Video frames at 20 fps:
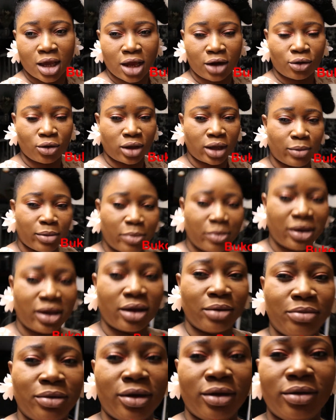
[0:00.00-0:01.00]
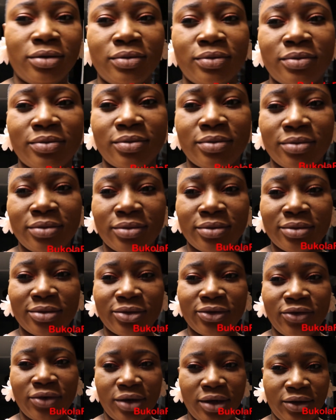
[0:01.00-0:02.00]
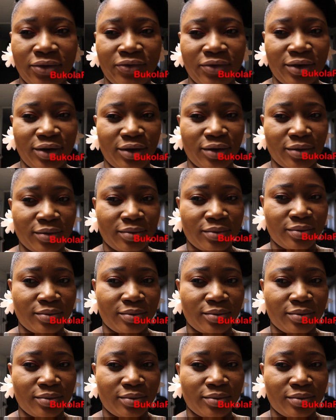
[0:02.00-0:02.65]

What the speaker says: gotta go get my makeup done for this video.